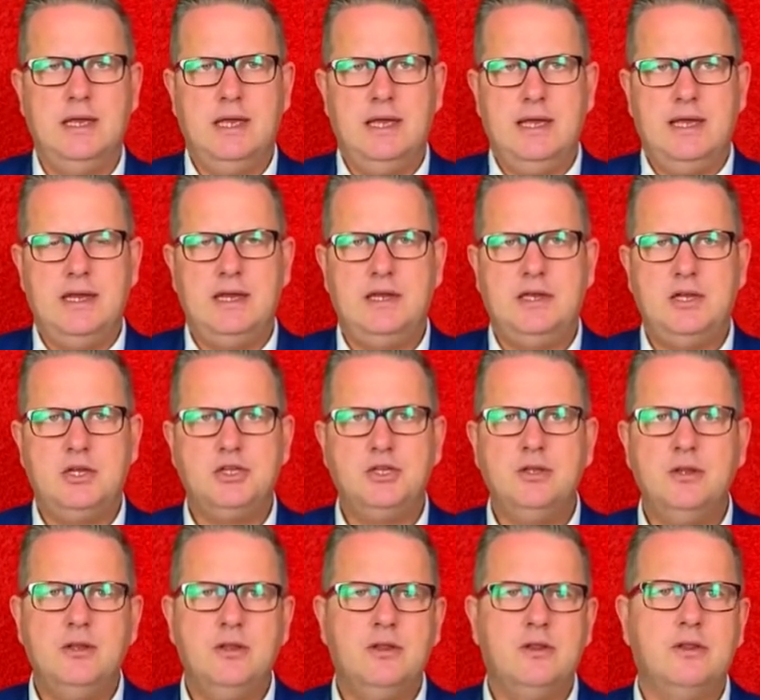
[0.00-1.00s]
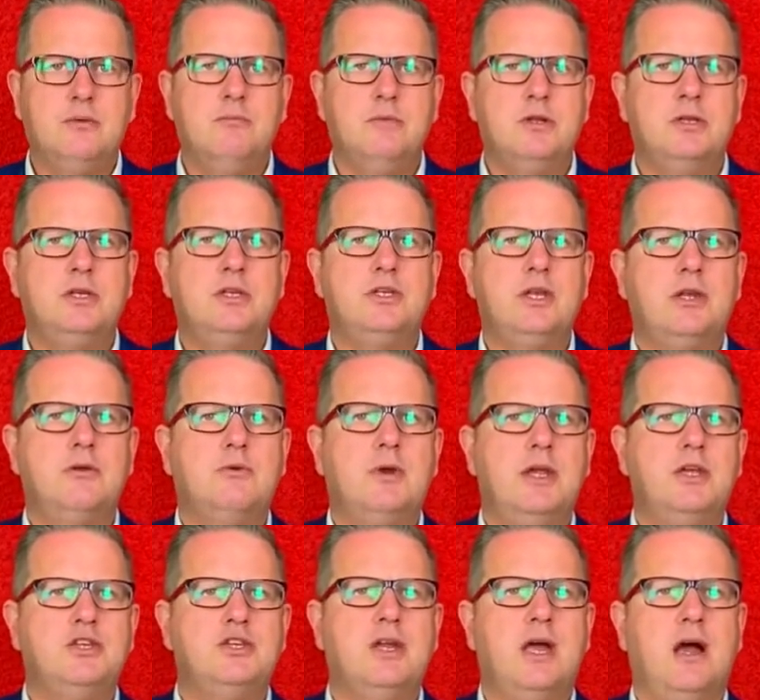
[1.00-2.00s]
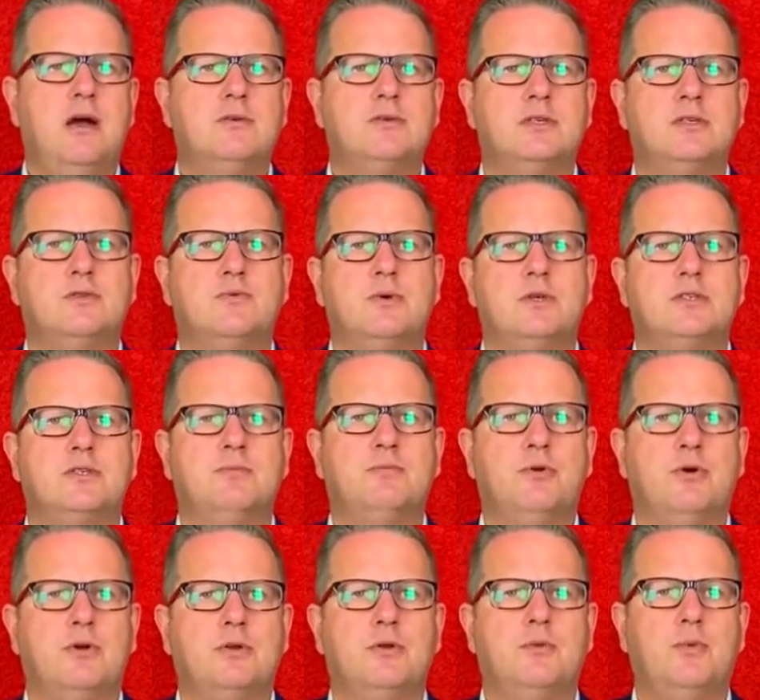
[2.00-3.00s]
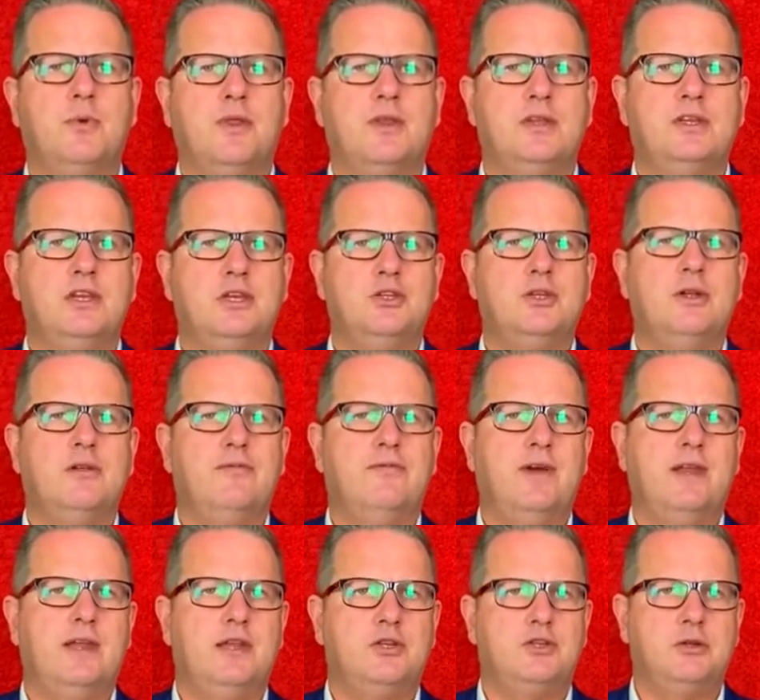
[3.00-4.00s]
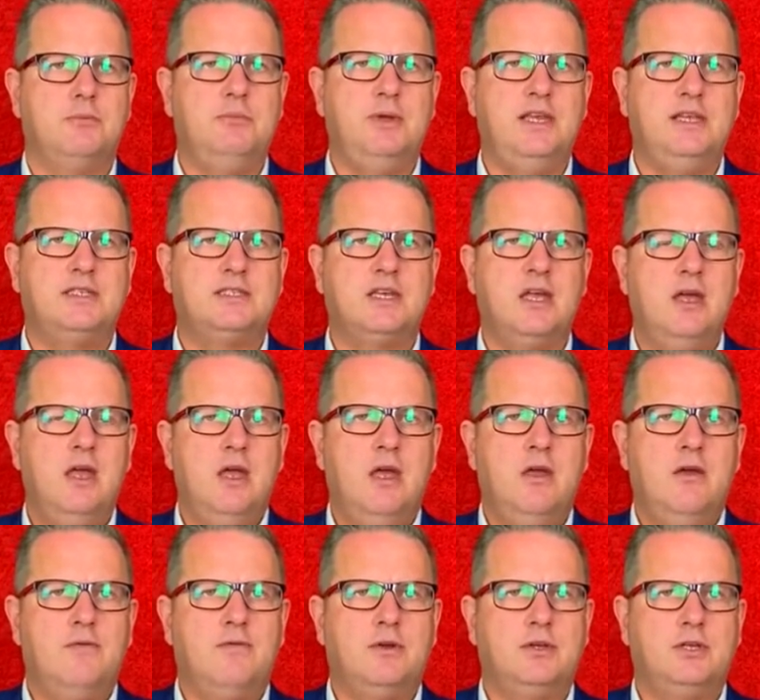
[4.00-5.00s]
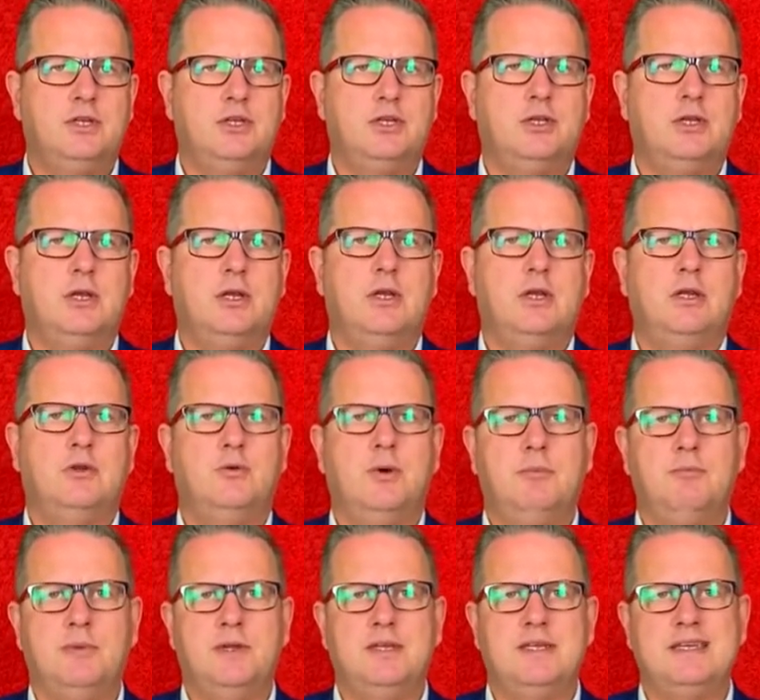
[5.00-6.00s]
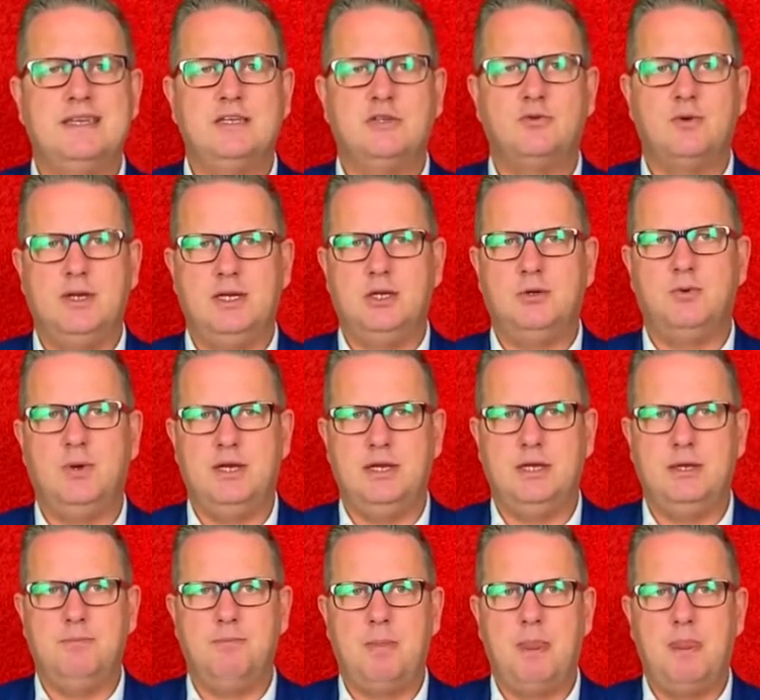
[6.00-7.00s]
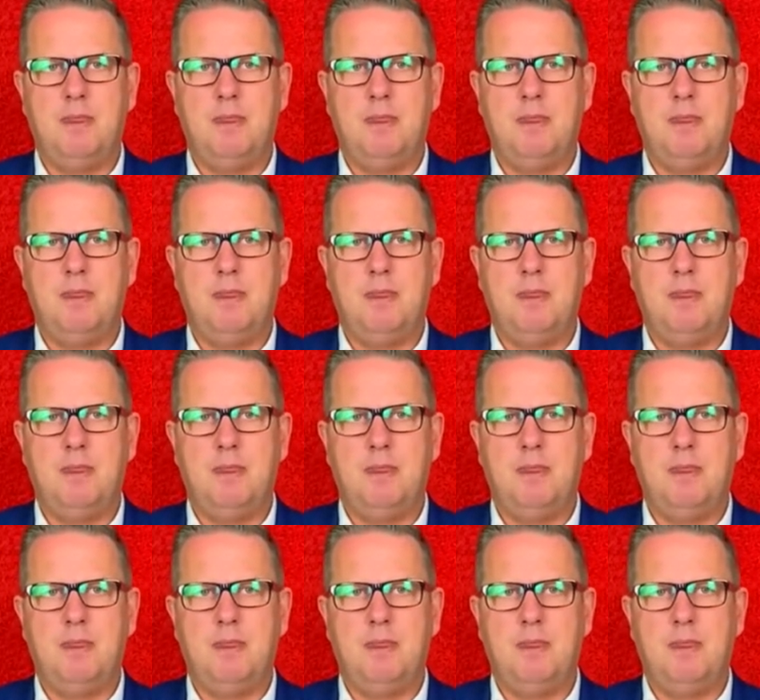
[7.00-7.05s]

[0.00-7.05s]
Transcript: In addition, the multi-generation houses were supported with additional financial means for digital equipment in 2020.